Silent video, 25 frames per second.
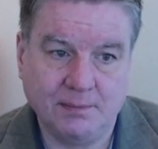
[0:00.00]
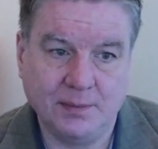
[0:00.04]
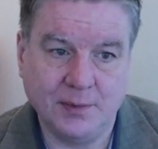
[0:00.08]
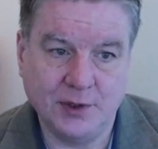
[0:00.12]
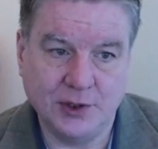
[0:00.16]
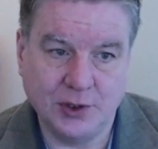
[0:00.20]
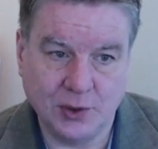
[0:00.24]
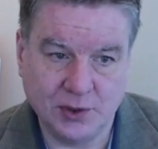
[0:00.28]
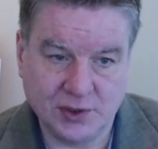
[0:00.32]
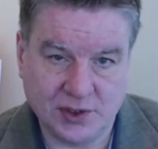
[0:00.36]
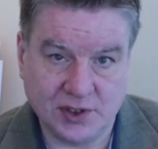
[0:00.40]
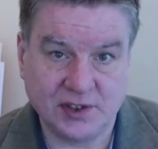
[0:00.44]

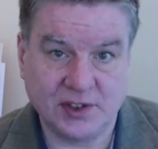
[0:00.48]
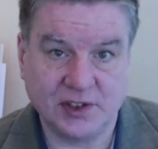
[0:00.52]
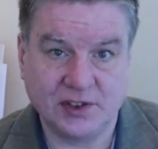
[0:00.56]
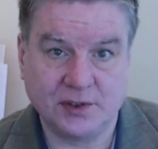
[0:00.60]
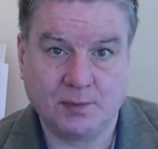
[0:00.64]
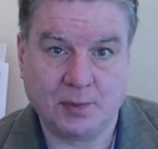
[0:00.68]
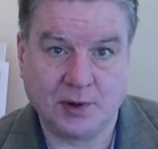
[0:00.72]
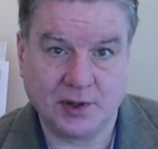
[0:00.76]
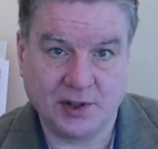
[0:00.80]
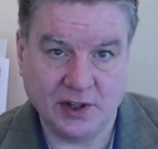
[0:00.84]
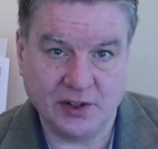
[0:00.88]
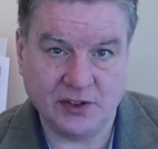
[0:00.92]
uses its
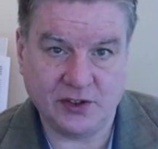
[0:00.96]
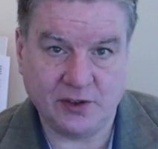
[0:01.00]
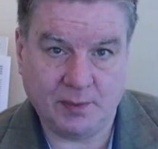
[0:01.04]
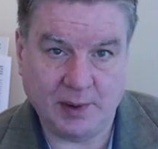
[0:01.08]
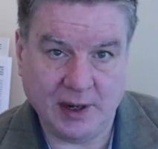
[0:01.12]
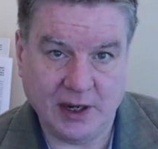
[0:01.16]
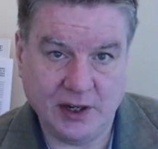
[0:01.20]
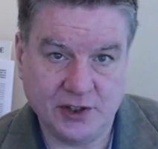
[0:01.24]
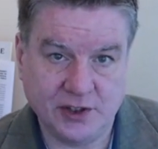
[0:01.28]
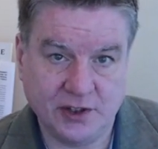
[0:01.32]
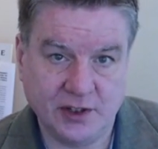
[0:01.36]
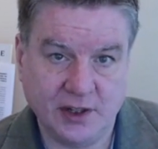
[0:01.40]

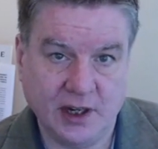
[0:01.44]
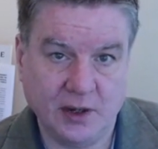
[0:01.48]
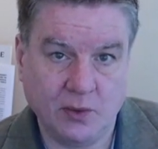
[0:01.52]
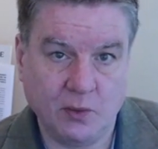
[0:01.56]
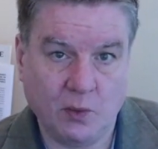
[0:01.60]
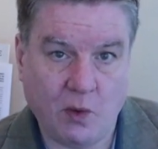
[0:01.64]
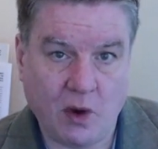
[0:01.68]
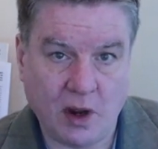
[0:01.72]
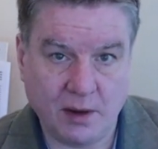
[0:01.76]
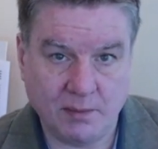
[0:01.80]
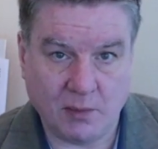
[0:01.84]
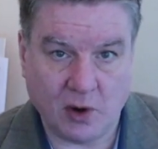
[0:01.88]
participation
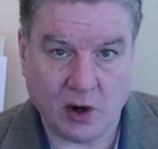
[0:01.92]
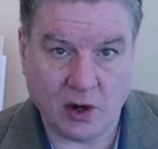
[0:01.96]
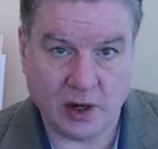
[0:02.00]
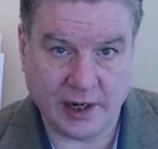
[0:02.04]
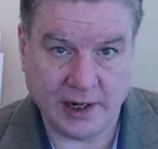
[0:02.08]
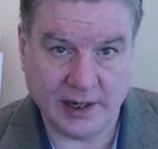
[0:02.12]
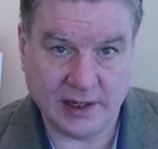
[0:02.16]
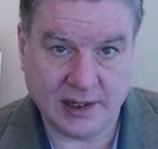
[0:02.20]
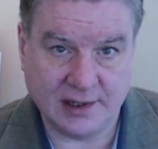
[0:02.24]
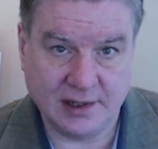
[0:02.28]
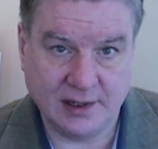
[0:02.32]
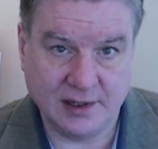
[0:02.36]
in one
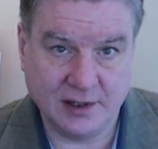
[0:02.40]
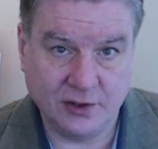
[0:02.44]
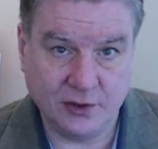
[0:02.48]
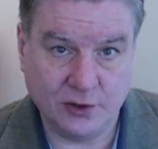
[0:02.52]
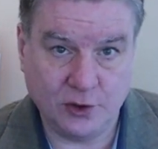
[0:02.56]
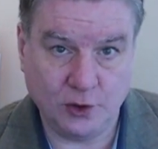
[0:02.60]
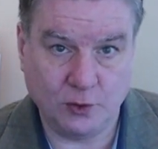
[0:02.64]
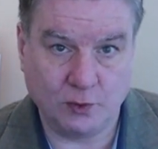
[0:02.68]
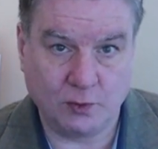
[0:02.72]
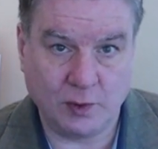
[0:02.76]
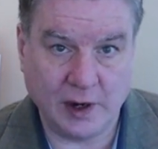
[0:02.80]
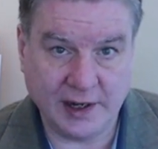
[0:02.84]
market
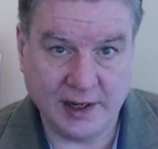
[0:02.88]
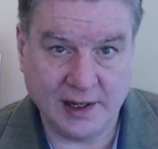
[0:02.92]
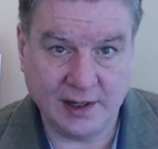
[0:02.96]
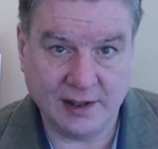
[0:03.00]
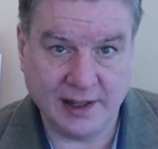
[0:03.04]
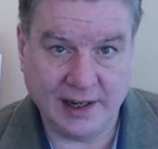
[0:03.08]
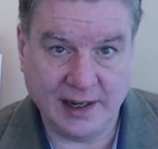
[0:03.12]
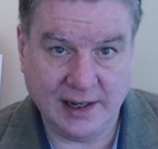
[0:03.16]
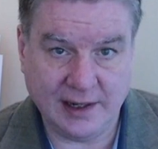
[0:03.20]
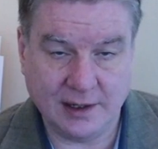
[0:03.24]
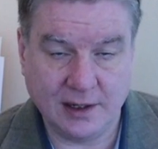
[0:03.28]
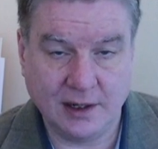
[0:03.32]
to
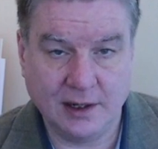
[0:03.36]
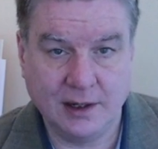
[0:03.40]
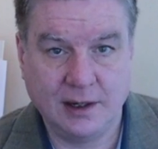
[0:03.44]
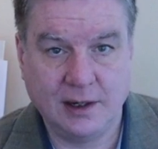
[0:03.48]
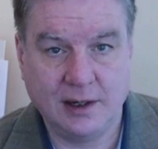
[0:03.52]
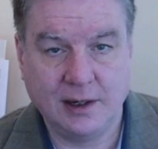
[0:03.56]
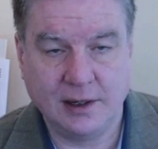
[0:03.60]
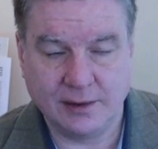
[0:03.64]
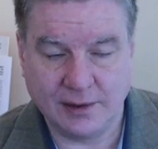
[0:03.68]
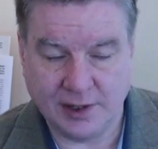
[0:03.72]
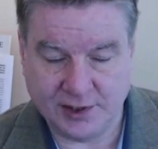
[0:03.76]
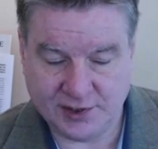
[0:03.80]
regulate,
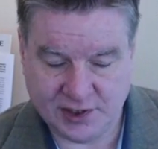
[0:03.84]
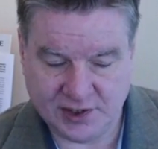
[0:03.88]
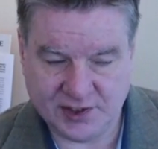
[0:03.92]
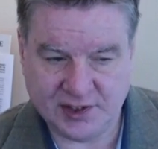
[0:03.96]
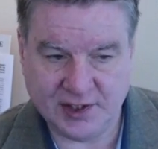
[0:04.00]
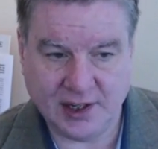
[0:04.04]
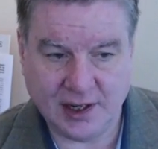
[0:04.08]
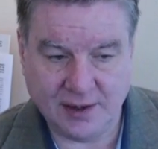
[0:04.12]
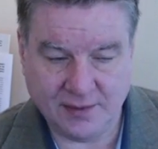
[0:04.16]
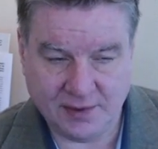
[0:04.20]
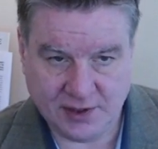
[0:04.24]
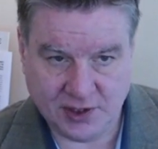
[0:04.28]
let's just
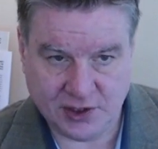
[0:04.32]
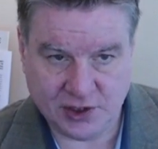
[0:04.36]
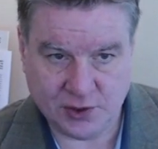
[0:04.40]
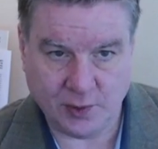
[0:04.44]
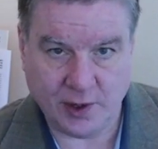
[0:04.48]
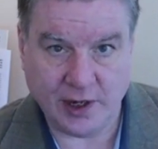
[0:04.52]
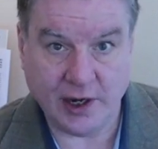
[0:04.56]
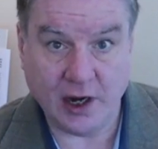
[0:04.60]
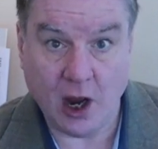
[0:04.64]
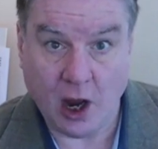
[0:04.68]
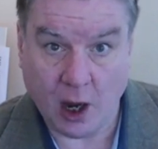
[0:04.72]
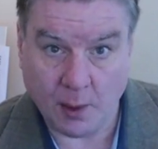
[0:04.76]
think of it this
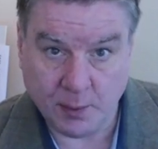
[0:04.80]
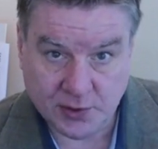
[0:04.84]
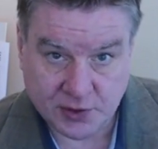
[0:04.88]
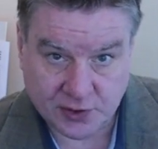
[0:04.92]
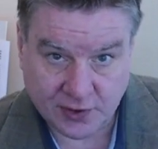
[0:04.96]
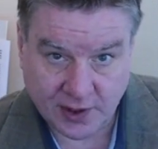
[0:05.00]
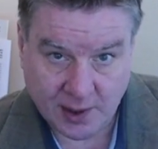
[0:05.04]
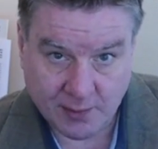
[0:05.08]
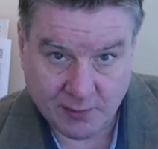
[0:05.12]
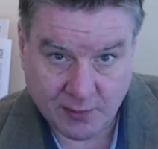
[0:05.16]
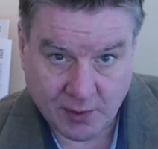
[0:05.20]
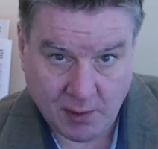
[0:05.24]
way,
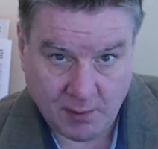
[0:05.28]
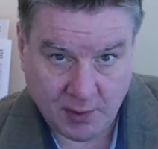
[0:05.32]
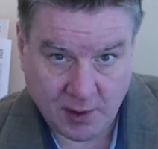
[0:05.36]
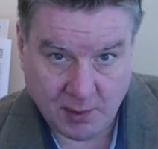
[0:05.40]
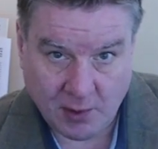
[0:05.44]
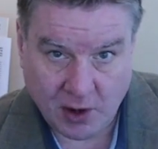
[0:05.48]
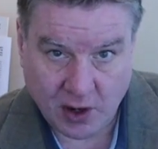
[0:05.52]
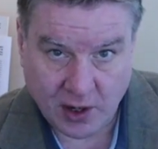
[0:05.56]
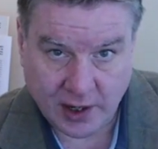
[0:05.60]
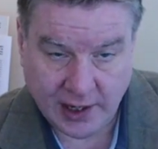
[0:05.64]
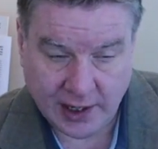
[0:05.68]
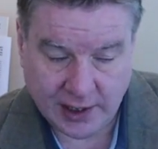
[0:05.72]
upstream from the
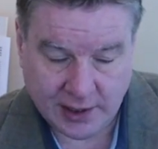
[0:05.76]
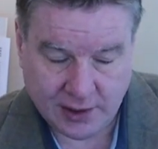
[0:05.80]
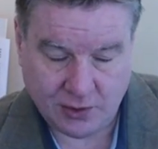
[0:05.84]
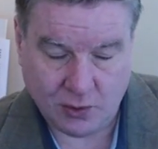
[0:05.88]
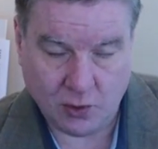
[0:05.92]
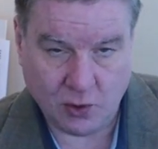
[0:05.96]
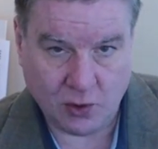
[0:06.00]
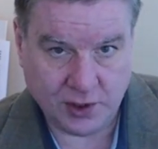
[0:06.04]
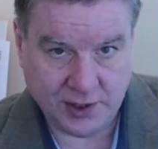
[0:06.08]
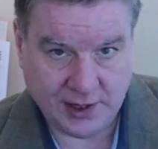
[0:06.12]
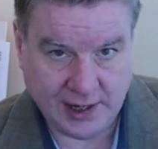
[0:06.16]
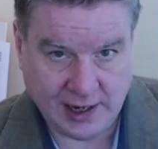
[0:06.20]
market
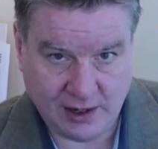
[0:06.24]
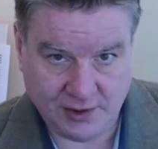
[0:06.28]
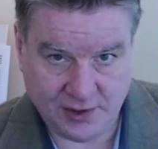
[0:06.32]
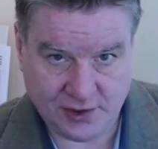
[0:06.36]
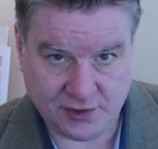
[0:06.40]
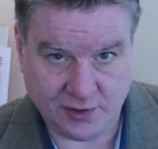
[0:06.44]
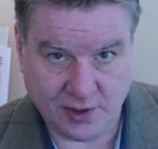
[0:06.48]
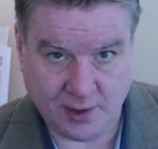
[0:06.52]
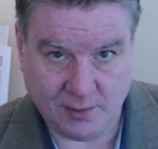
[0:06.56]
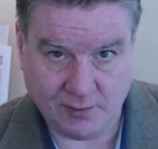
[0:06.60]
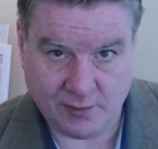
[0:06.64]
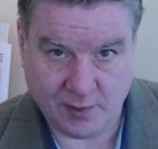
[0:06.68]
or
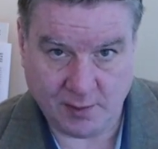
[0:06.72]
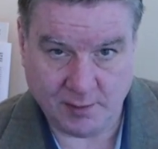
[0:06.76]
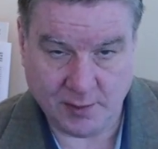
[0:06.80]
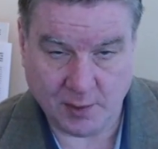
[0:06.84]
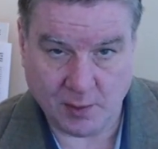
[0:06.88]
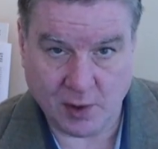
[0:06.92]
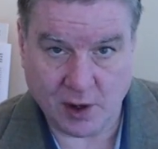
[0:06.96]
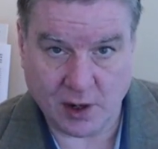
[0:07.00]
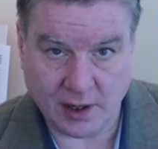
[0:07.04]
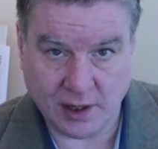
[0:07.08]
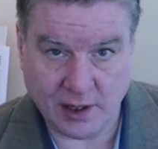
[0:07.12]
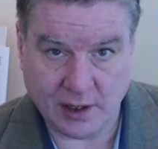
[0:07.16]
downstream from the
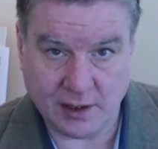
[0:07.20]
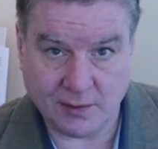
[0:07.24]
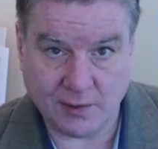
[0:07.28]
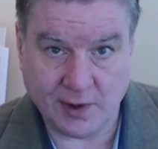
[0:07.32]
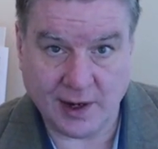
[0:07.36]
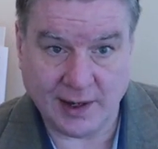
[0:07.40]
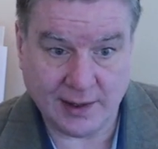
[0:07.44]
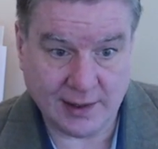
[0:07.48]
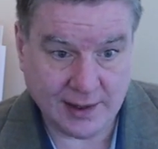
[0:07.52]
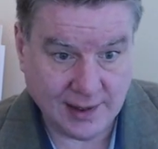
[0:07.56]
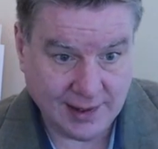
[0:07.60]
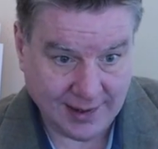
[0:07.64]
market,
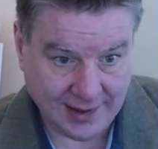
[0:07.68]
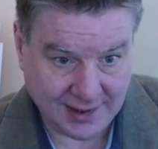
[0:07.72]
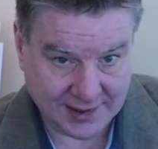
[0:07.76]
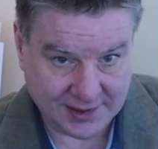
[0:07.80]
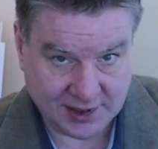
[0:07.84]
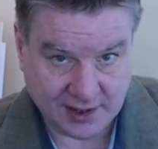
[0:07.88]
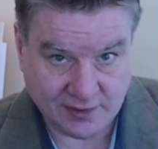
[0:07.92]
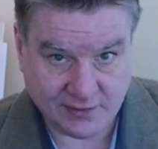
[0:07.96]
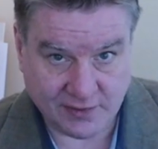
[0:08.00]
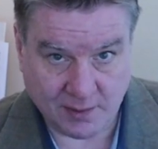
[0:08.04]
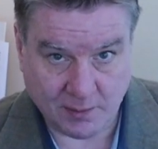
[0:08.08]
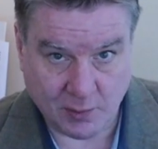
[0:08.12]
right? A
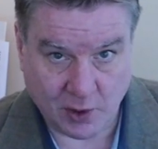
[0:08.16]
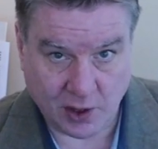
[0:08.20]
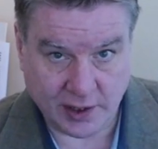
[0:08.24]
different